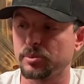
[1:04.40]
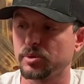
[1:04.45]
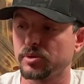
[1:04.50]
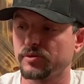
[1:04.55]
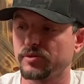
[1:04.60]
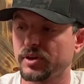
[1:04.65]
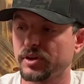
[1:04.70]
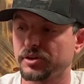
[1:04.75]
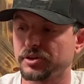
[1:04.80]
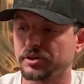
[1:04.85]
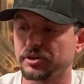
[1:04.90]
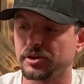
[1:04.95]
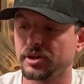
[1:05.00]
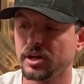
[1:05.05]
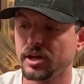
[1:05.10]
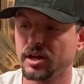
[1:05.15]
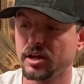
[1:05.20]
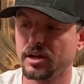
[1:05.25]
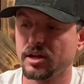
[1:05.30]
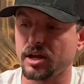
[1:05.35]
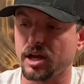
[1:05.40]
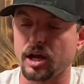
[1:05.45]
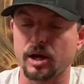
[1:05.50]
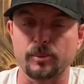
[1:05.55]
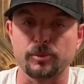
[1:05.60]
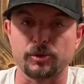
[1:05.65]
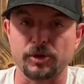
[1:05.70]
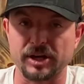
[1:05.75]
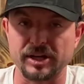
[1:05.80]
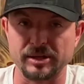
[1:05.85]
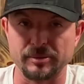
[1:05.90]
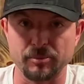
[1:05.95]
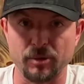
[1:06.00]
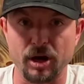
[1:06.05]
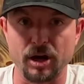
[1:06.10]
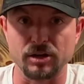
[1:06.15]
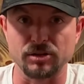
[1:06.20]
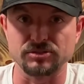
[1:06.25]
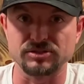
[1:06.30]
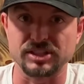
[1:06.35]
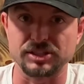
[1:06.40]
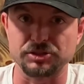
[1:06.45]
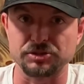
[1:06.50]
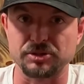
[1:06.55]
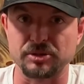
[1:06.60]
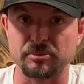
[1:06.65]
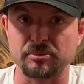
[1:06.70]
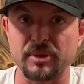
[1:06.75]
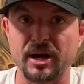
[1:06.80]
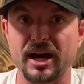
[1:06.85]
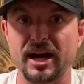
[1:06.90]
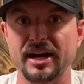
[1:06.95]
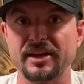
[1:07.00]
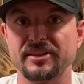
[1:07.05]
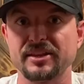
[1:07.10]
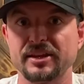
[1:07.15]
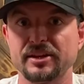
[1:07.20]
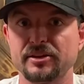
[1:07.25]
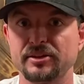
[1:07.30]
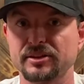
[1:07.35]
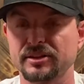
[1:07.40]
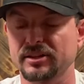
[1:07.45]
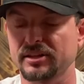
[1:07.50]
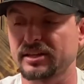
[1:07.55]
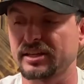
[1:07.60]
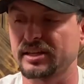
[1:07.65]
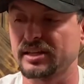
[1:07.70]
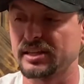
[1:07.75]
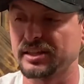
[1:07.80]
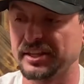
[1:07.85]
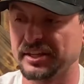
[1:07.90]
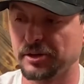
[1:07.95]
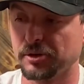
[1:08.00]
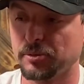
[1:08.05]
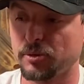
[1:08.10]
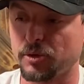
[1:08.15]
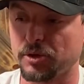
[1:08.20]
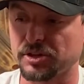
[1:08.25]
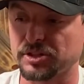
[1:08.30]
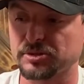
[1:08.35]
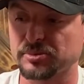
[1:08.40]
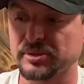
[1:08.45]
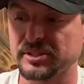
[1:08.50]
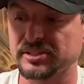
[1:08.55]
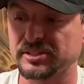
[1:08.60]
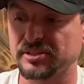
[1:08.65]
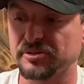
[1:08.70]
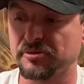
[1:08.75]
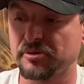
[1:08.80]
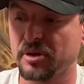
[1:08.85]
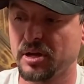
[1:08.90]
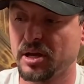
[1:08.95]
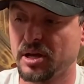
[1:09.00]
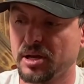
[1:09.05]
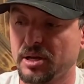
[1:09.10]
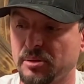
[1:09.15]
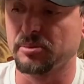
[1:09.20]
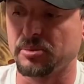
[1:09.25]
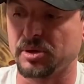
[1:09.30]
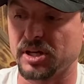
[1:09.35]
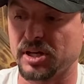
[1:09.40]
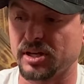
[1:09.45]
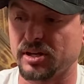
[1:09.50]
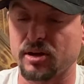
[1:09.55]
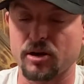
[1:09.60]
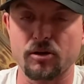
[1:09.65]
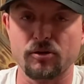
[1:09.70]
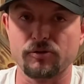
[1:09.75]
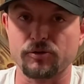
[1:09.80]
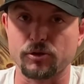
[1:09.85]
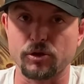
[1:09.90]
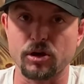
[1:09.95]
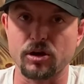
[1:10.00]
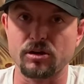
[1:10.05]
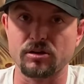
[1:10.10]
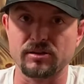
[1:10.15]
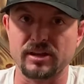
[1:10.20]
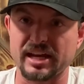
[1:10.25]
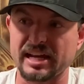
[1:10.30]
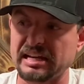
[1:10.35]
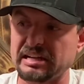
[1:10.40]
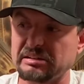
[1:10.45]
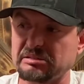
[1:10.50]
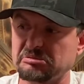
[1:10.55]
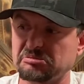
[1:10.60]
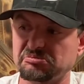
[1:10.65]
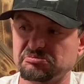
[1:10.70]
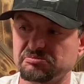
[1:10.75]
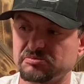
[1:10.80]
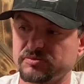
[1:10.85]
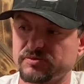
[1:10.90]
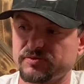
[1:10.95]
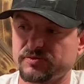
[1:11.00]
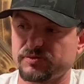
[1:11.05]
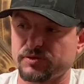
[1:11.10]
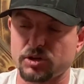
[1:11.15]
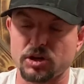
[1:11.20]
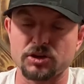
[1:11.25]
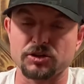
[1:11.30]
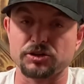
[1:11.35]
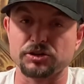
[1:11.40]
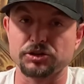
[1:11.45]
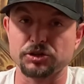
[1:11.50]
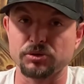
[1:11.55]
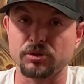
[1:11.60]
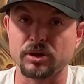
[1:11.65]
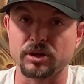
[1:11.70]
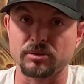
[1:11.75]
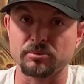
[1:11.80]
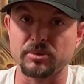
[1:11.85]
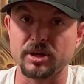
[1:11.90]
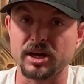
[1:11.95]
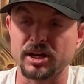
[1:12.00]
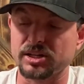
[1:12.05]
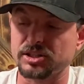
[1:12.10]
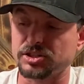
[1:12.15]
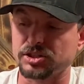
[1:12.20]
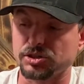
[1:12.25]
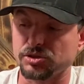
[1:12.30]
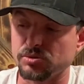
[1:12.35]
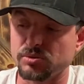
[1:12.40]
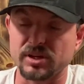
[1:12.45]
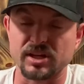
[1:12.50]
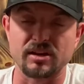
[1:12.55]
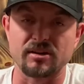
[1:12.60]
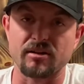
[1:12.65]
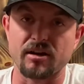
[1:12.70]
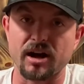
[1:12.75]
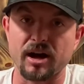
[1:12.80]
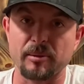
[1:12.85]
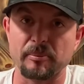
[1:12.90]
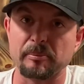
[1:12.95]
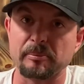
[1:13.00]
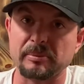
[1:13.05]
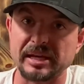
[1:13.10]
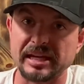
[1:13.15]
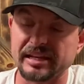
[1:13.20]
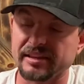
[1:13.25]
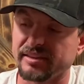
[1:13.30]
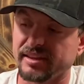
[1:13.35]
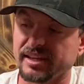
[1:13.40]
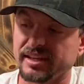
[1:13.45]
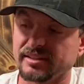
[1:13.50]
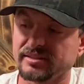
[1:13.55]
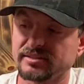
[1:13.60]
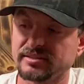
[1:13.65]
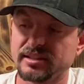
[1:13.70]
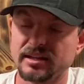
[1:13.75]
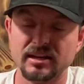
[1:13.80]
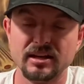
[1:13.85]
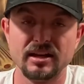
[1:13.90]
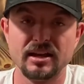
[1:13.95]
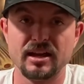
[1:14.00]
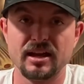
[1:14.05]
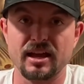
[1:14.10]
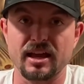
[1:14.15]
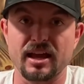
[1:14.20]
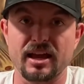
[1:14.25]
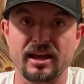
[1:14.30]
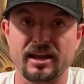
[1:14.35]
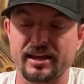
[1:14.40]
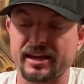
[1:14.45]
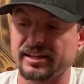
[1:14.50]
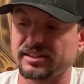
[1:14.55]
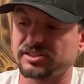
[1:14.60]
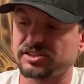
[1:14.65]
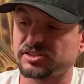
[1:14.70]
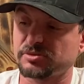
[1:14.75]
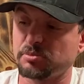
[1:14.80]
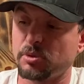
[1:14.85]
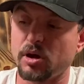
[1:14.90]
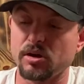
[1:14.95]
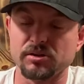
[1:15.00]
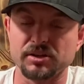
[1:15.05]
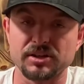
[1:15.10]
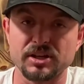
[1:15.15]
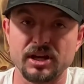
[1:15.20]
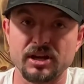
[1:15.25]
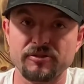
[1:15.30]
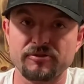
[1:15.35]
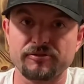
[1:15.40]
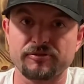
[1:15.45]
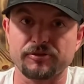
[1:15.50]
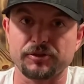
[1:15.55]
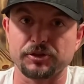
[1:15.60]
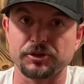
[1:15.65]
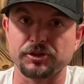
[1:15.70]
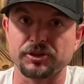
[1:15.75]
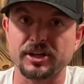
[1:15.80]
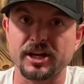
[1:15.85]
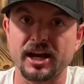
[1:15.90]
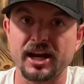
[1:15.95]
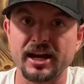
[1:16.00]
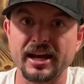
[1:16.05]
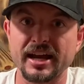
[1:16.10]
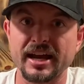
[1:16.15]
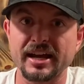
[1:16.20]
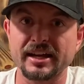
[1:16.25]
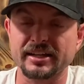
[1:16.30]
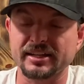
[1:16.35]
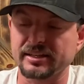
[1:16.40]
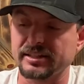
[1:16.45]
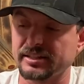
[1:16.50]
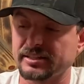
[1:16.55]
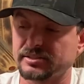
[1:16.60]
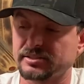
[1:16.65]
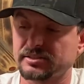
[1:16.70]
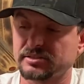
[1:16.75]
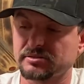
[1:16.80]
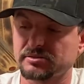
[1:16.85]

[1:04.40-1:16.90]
of other upgraded models that you can buy that get a little more expensive but overall like for under 200 bucks you cannot beat this it's small enough for your kayak it's